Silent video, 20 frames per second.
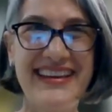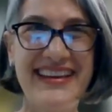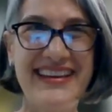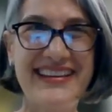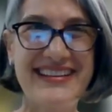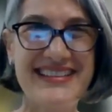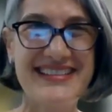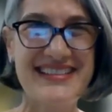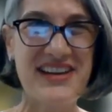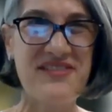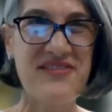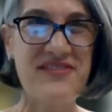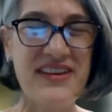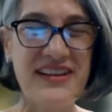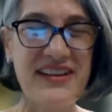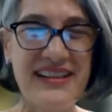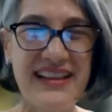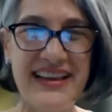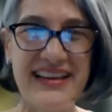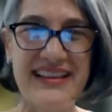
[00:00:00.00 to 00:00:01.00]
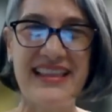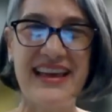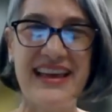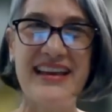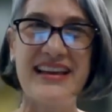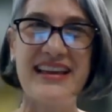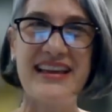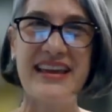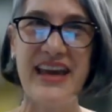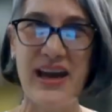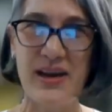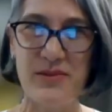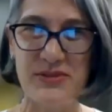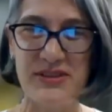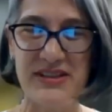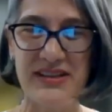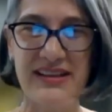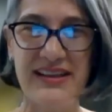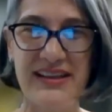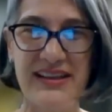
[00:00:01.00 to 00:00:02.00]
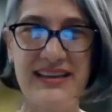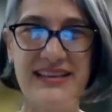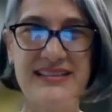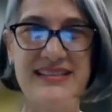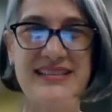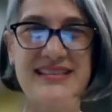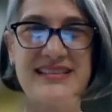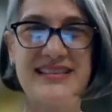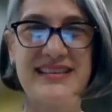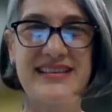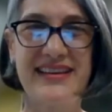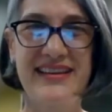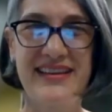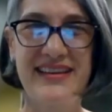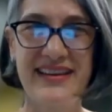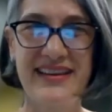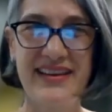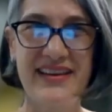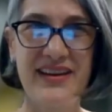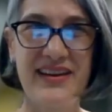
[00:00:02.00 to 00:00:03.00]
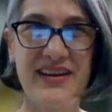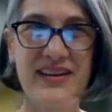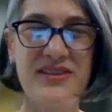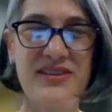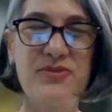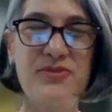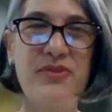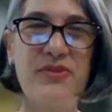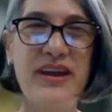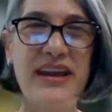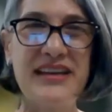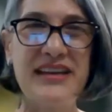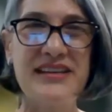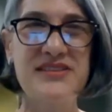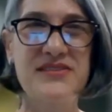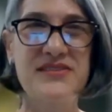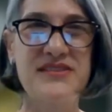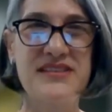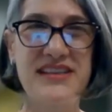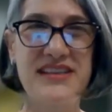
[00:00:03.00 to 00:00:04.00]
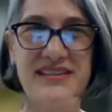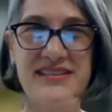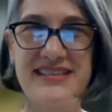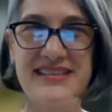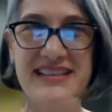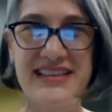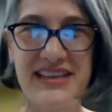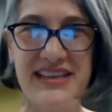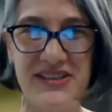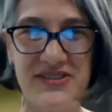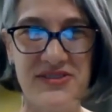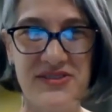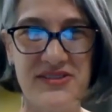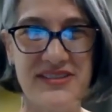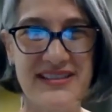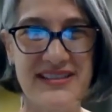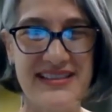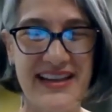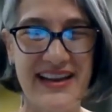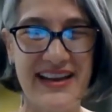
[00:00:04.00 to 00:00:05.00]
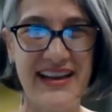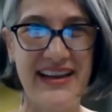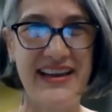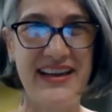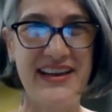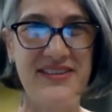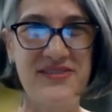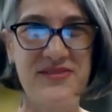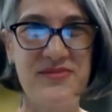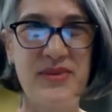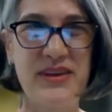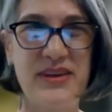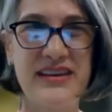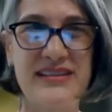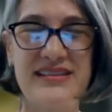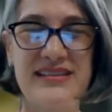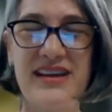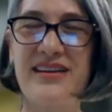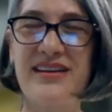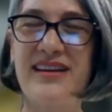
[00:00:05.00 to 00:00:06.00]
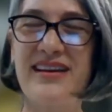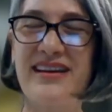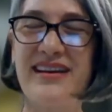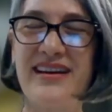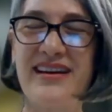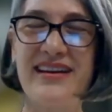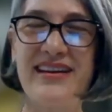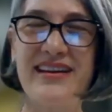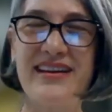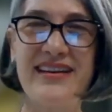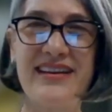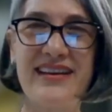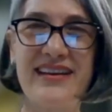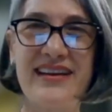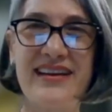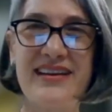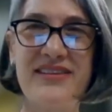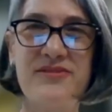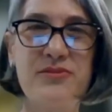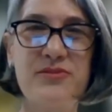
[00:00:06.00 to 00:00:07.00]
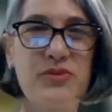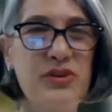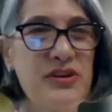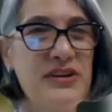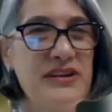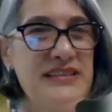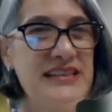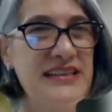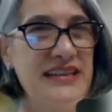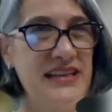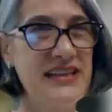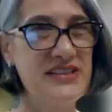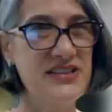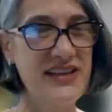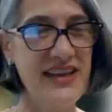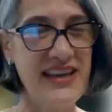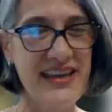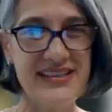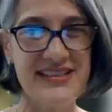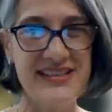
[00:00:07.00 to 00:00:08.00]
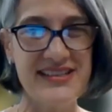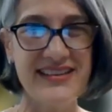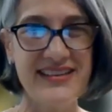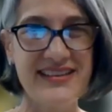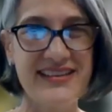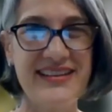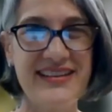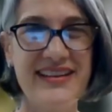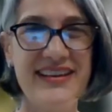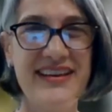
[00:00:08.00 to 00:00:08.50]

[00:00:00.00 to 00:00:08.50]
because I felt like that encapsulates the range of skills and interests that I have. Because I've worked in education,